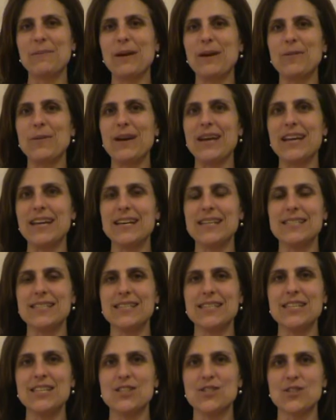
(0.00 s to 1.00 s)
my way as
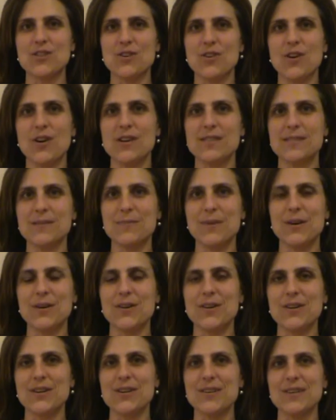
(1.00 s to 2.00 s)
a teacher across
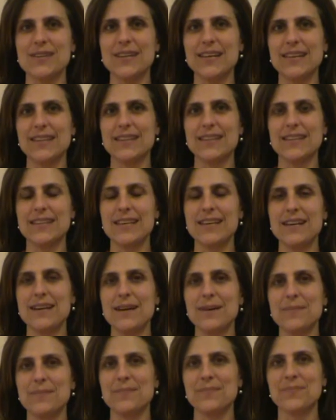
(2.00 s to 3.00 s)
America in the
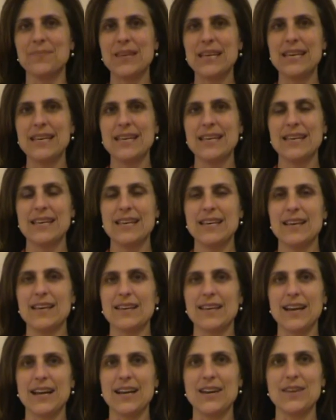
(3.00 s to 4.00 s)

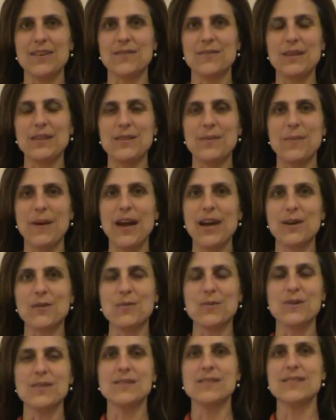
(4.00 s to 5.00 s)
kind of in the
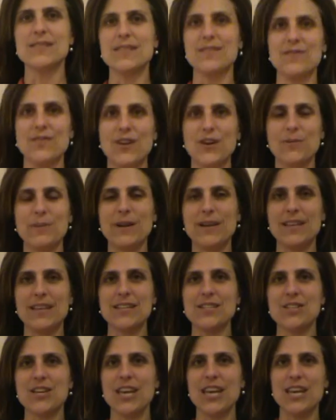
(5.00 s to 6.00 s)
backwoods, environmental
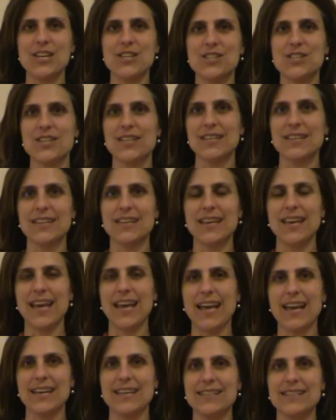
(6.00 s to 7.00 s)
education,
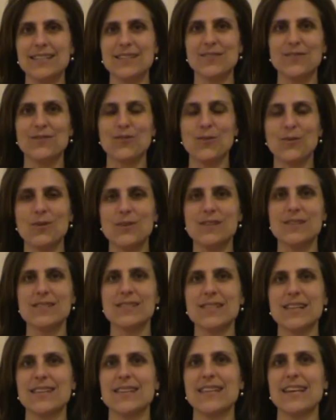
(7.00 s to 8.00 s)
and in the
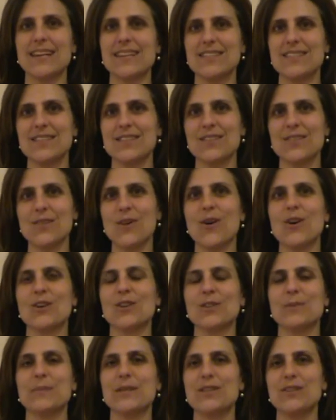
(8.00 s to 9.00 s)
forests, and then to
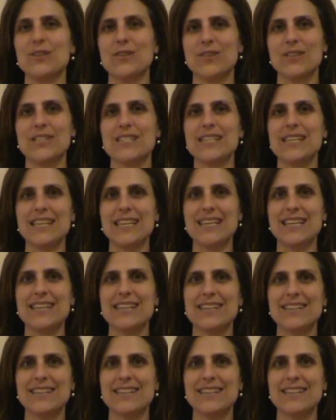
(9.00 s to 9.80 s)
Harlem in New York City.